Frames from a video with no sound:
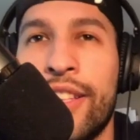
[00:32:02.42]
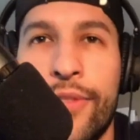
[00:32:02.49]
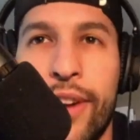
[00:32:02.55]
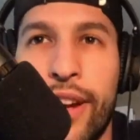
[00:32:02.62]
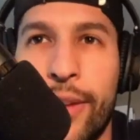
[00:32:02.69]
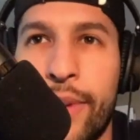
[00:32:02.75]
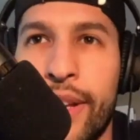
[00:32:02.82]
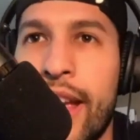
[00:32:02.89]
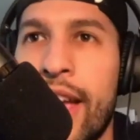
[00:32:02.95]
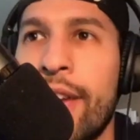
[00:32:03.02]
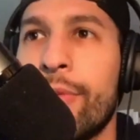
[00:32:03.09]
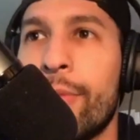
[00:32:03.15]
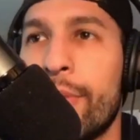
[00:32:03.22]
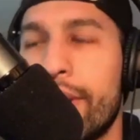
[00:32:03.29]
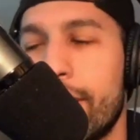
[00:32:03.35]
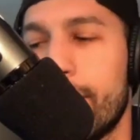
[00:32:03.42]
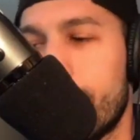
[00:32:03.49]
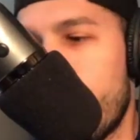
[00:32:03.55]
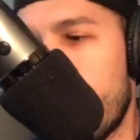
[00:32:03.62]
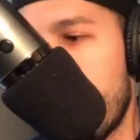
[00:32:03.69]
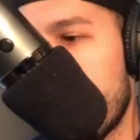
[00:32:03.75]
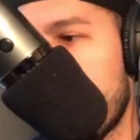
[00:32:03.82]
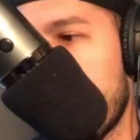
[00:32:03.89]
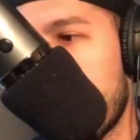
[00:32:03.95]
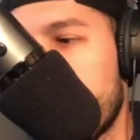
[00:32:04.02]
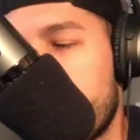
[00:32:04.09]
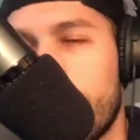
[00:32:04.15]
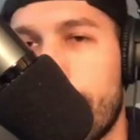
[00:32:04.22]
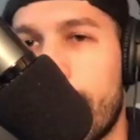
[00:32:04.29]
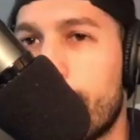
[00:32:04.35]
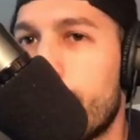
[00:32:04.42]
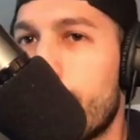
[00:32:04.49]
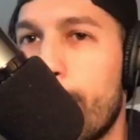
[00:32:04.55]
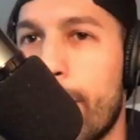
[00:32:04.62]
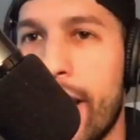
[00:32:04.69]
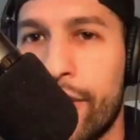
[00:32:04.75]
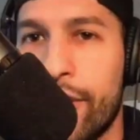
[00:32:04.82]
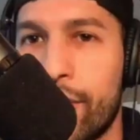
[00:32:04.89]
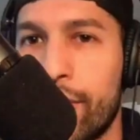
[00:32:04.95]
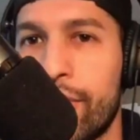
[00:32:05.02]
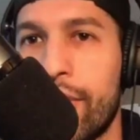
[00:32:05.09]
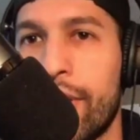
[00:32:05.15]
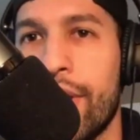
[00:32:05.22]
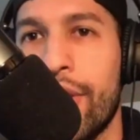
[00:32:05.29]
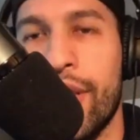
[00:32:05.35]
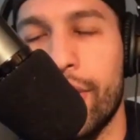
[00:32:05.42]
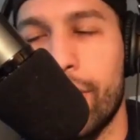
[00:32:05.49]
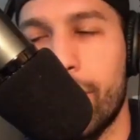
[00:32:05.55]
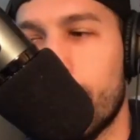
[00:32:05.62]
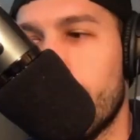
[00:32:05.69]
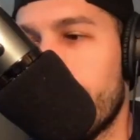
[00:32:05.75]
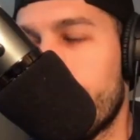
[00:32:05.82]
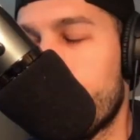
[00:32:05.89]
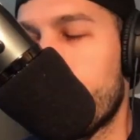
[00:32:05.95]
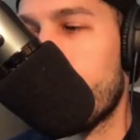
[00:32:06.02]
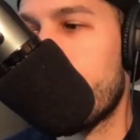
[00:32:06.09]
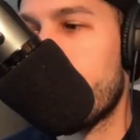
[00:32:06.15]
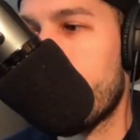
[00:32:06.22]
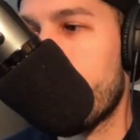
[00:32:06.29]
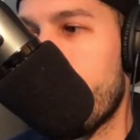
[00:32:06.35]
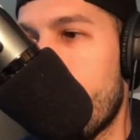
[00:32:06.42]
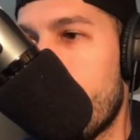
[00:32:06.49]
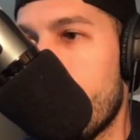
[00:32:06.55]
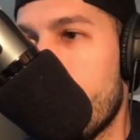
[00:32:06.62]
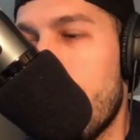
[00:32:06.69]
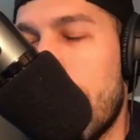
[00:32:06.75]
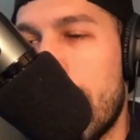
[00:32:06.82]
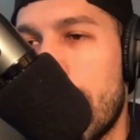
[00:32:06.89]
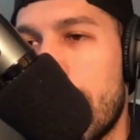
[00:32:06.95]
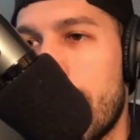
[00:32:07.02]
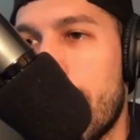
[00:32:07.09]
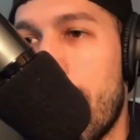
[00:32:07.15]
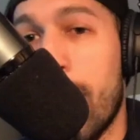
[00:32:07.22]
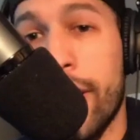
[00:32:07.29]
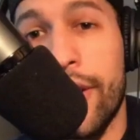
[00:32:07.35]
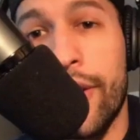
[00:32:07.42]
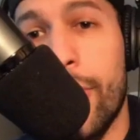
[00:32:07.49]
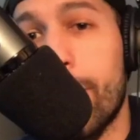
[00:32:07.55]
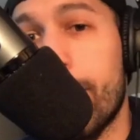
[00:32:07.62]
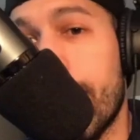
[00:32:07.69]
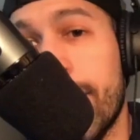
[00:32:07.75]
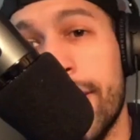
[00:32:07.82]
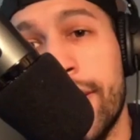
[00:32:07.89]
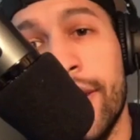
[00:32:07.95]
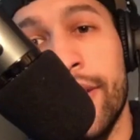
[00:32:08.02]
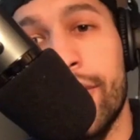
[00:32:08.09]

recommend, everyone needs a podcast around your passions and the things you love speaking about. Go ahead and